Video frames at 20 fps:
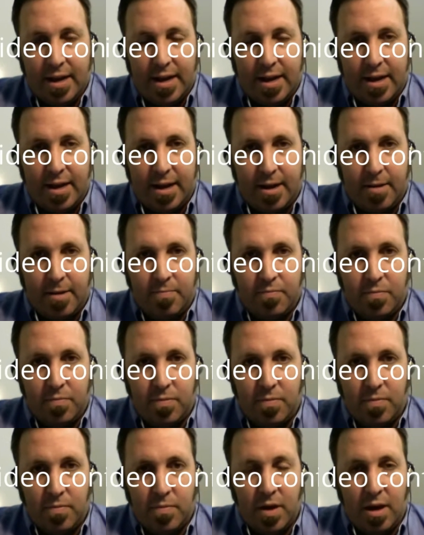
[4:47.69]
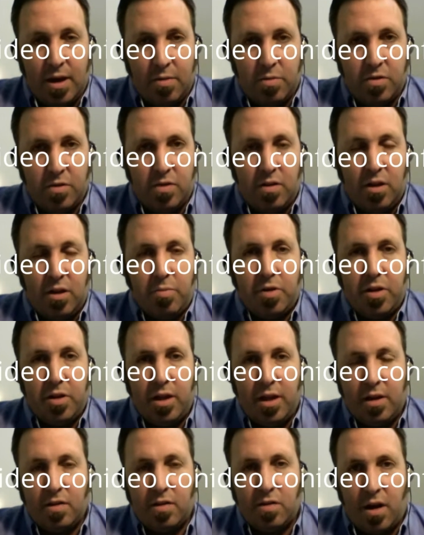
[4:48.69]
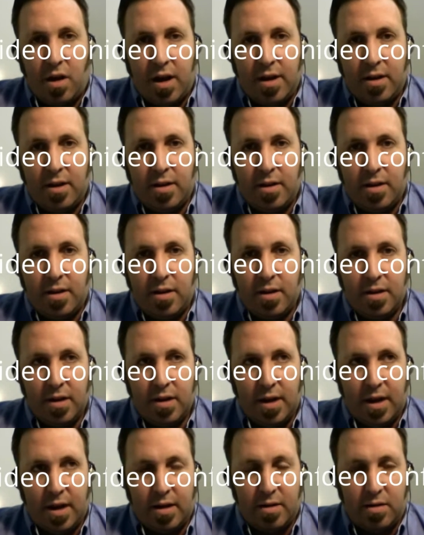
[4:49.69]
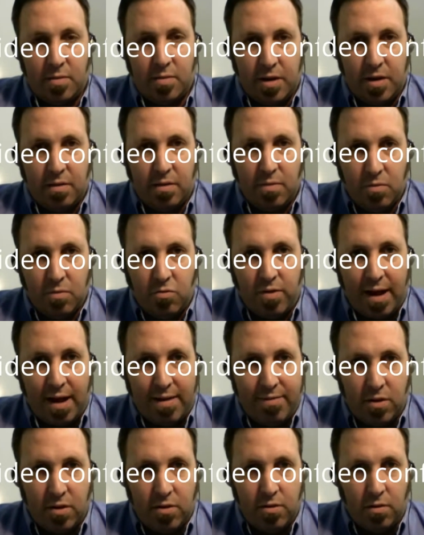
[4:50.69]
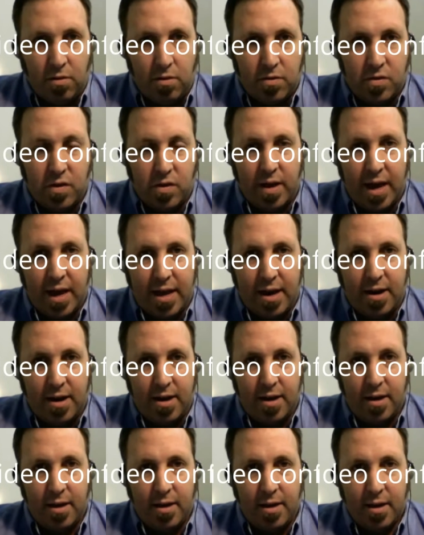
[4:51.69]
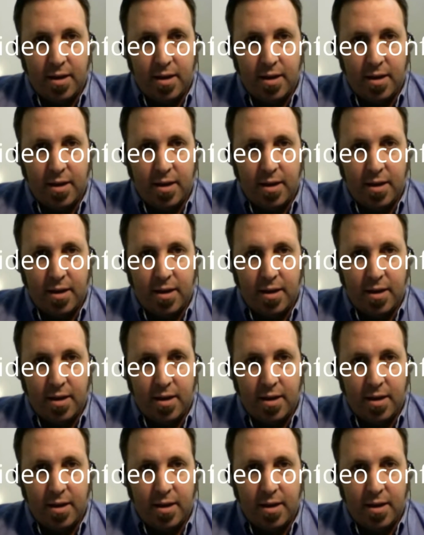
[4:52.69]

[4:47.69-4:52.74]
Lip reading: And we deliberately designed it to be graphical, so the editing